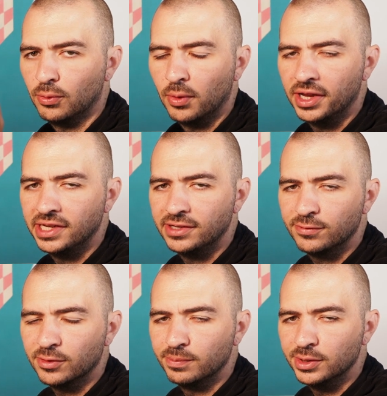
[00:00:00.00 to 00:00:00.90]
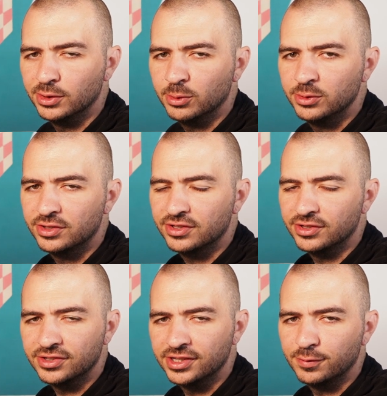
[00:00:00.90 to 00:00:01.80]
Waiting for builds
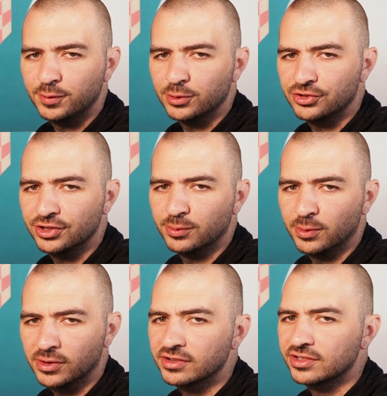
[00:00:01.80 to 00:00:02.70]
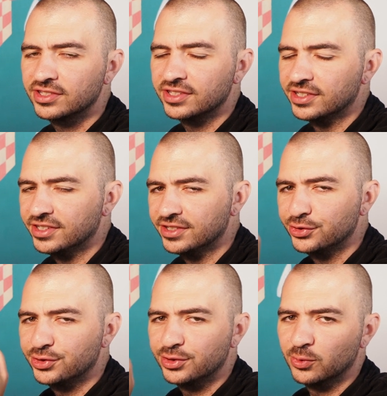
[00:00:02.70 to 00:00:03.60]
to see if your shit works
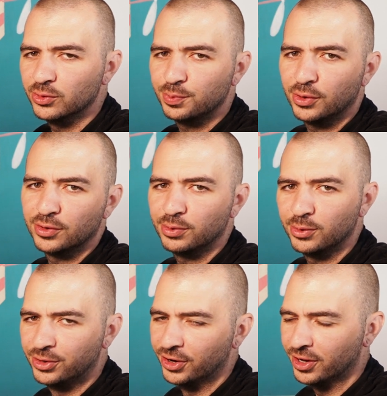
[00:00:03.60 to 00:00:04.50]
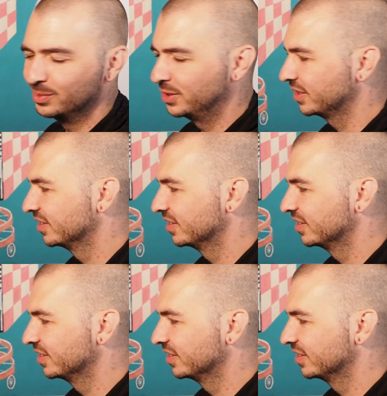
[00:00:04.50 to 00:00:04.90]
is the worst part of programming.